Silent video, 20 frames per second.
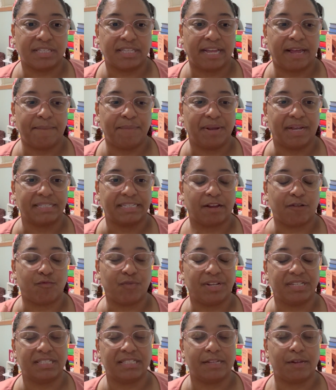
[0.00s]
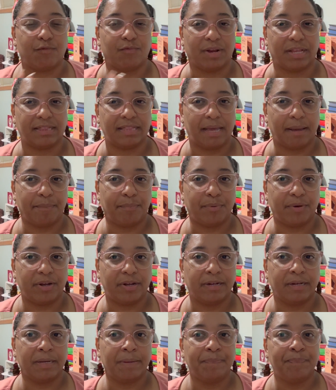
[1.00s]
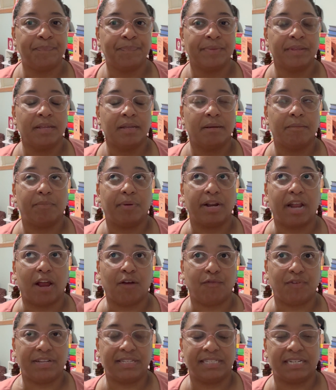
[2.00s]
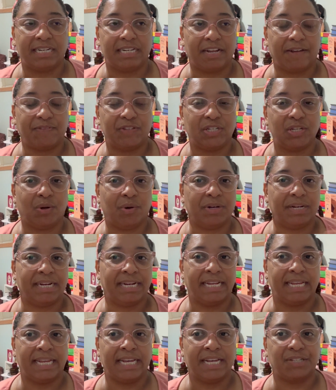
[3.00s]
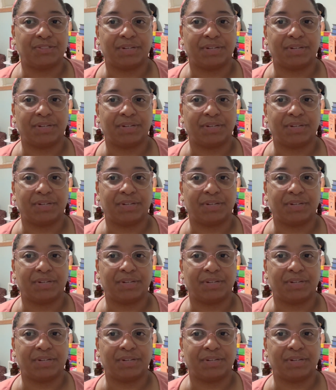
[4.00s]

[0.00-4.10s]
Club because I recently read that book, but not recent enough to know what it is.